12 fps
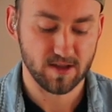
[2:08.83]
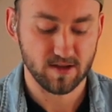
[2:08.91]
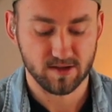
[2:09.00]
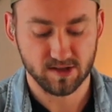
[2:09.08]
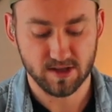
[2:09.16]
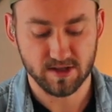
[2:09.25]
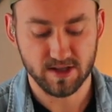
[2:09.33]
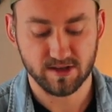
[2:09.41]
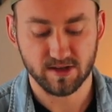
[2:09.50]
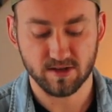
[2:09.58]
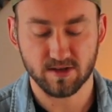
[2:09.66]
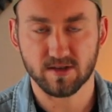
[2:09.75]
So you need
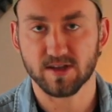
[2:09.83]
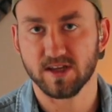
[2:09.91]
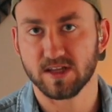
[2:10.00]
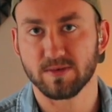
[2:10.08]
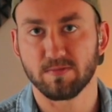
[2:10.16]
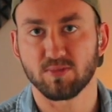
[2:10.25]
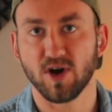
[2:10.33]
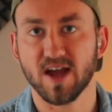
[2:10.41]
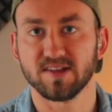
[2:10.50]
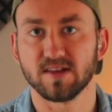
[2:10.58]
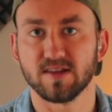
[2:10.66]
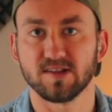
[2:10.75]
to be
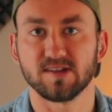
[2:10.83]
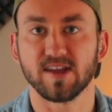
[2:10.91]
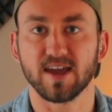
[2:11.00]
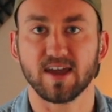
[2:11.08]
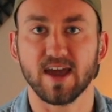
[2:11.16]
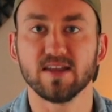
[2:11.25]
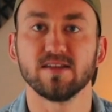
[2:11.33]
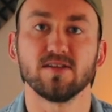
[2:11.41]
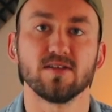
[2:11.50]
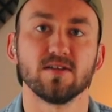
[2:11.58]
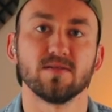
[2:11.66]
pressing the stick into